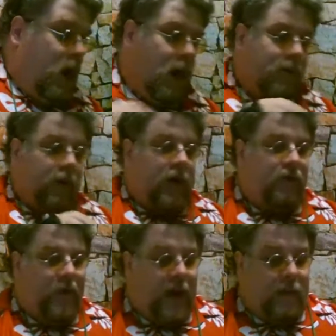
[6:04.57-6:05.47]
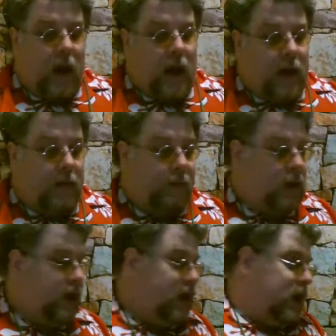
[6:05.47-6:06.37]
Forgive me, I'm
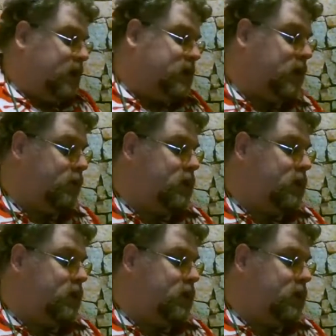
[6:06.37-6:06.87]
gleaning some